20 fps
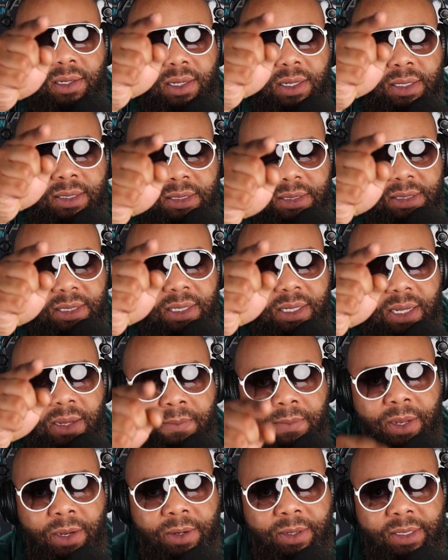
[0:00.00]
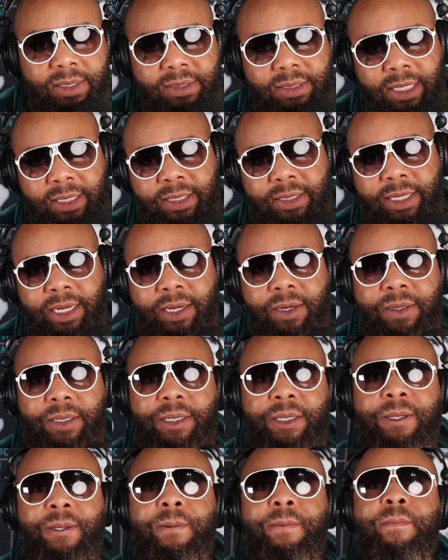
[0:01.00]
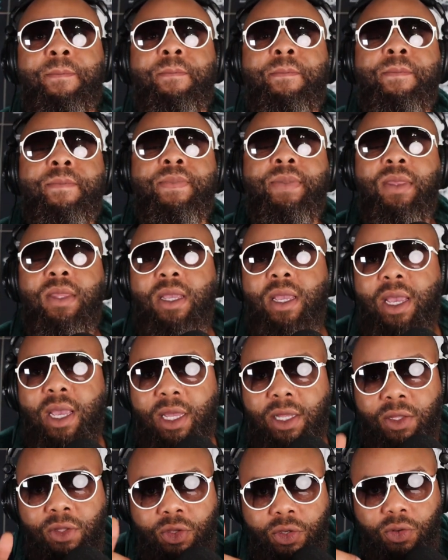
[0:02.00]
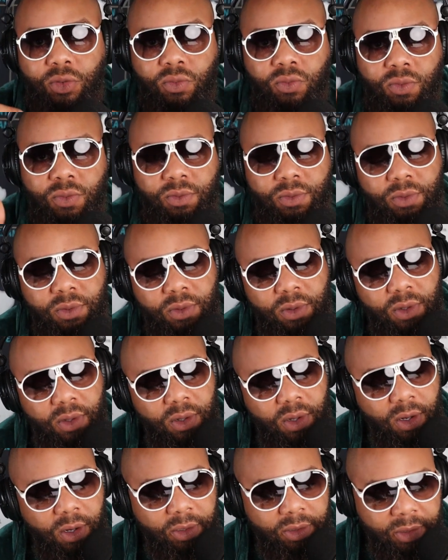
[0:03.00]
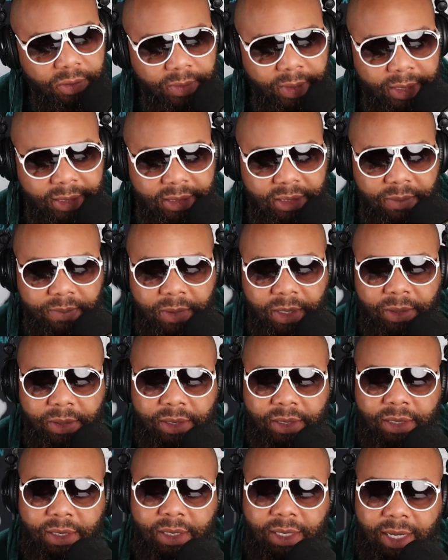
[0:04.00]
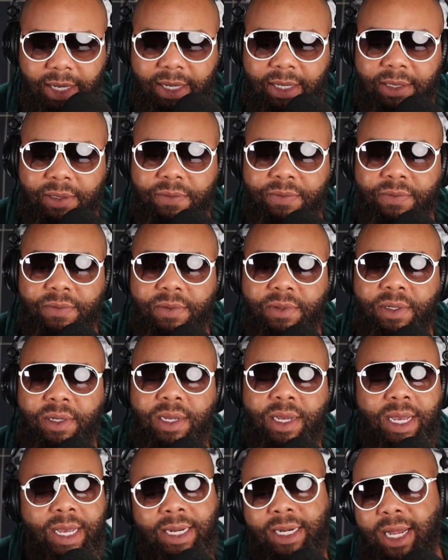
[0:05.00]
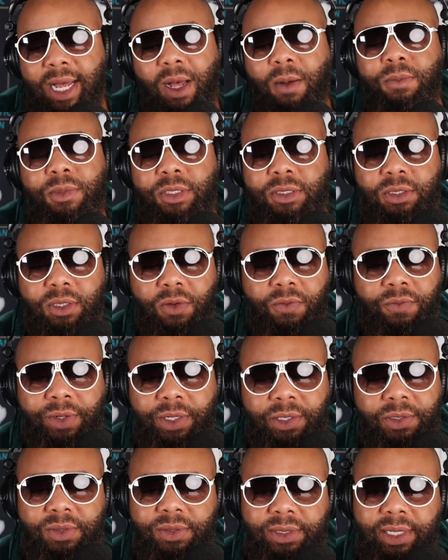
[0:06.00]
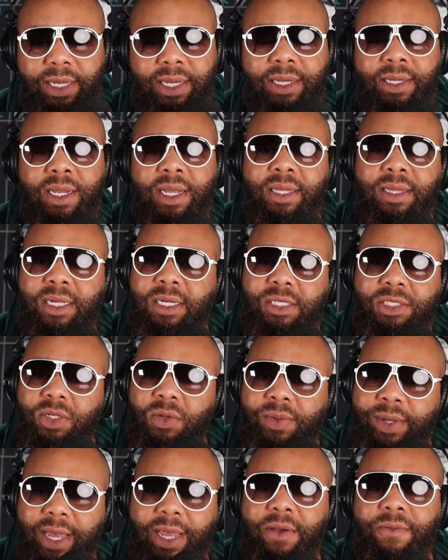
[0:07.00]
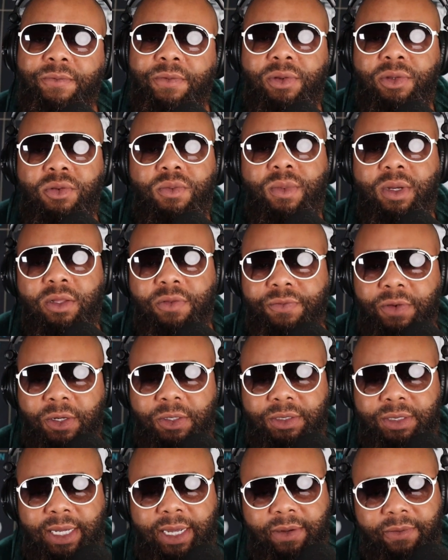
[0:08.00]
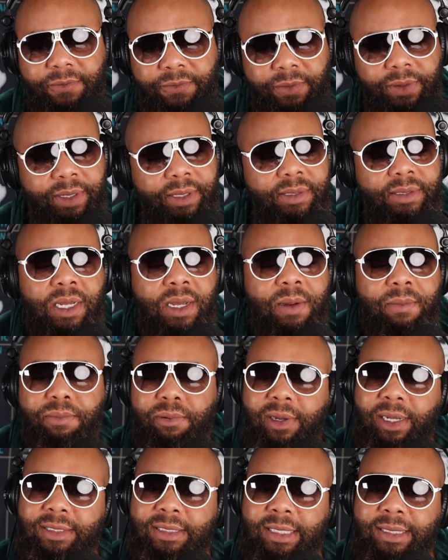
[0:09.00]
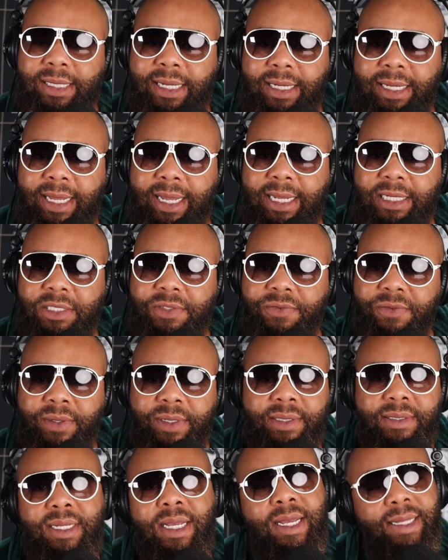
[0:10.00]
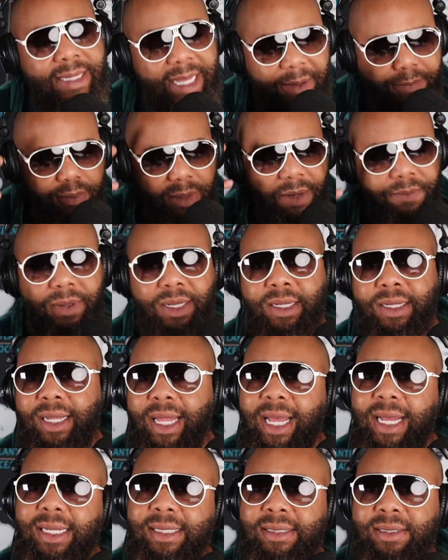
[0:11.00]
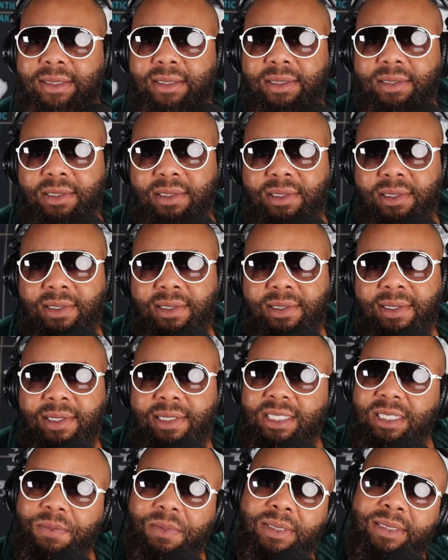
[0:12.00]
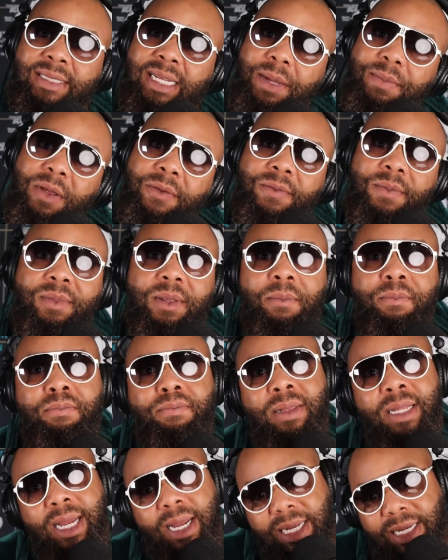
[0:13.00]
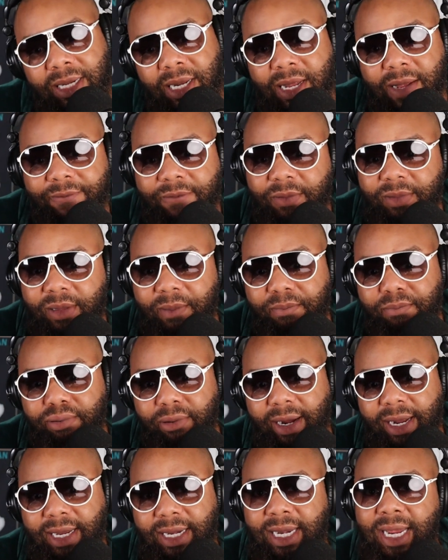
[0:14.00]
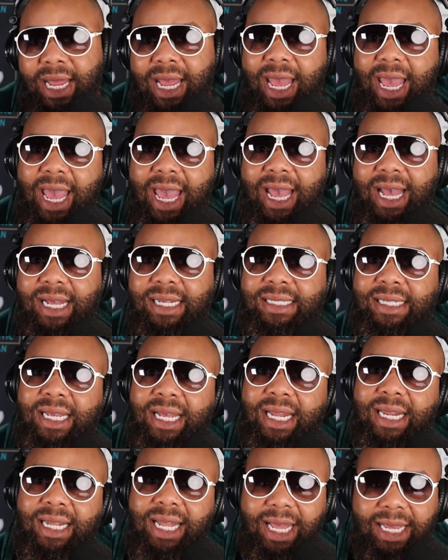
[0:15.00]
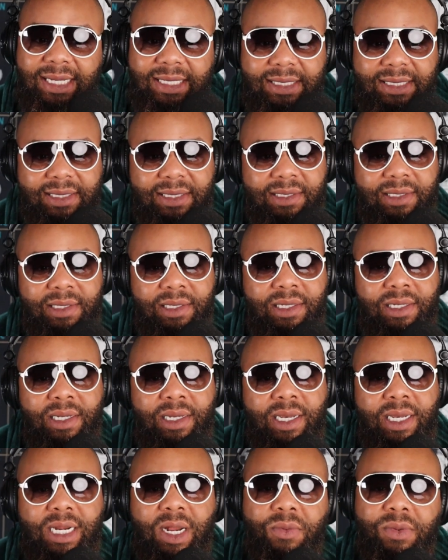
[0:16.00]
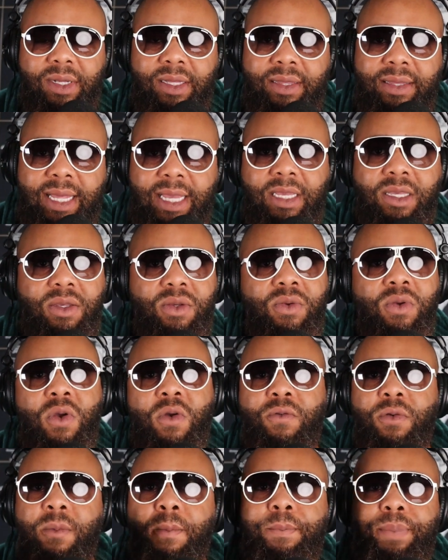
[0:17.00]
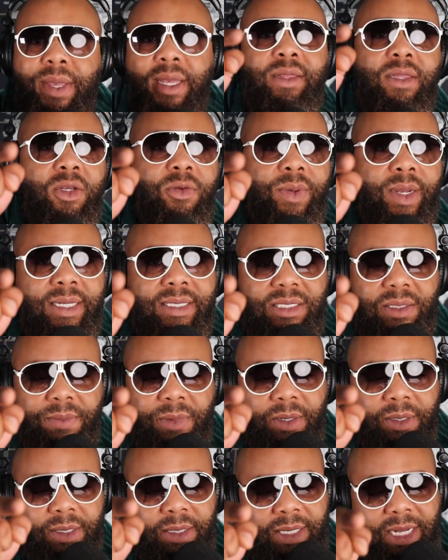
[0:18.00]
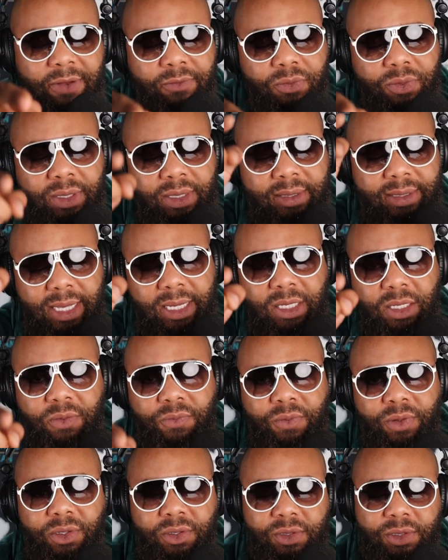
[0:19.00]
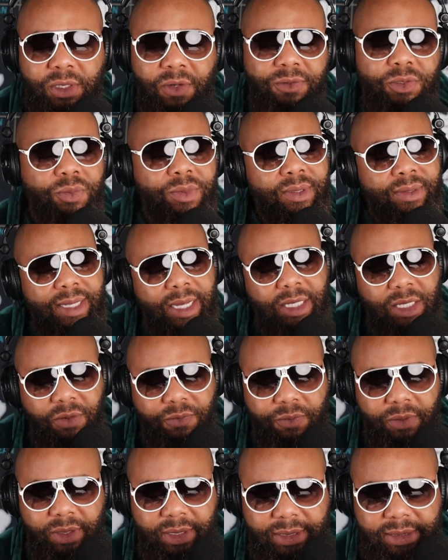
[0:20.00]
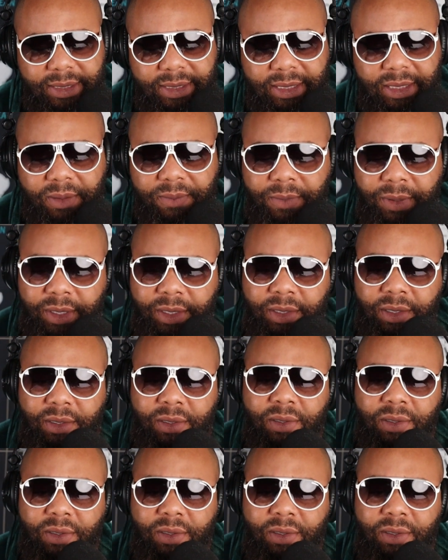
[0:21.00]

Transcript: is American solidarity. And you are the greatest American alive. And I'm just over here saying that it's okay for you motherfuckers to have friends. Project Daddy has friends. They bring me glasses to protect me from the blight, from the bright ass lights. And I want to thank you for being the greatest American alive. I want to thank you for your service. I want to thank you for listening to me.